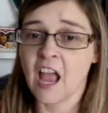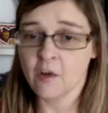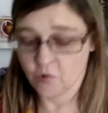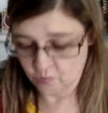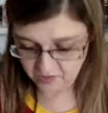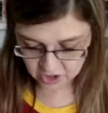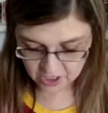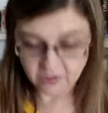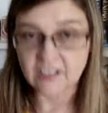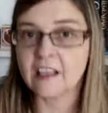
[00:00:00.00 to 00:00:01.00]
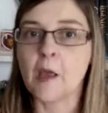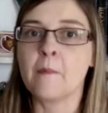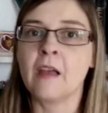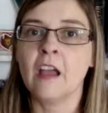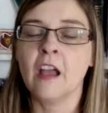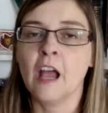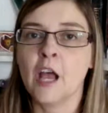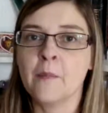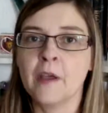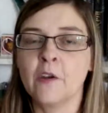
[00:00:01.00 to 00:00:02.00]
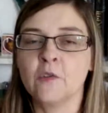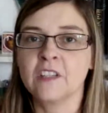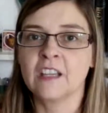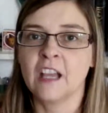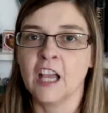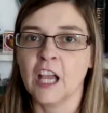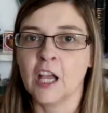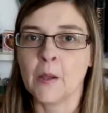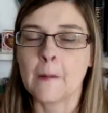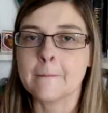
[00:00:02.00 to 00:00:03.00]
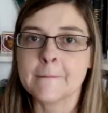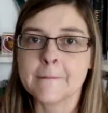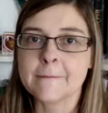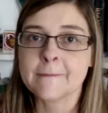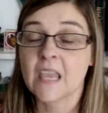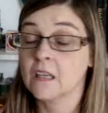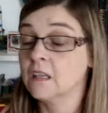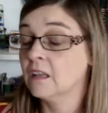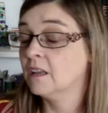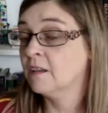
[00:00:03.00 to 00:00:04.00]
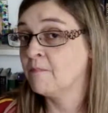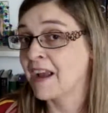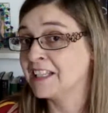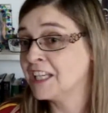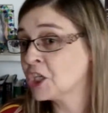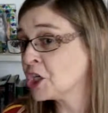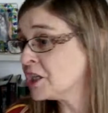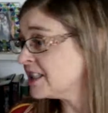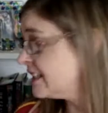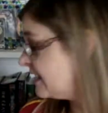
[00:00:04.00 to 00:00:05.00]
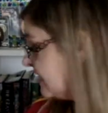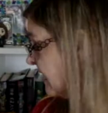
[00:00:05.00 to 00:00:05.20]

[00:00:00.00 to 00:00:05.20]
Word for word: I will reach out to them about uh, my t-shirt.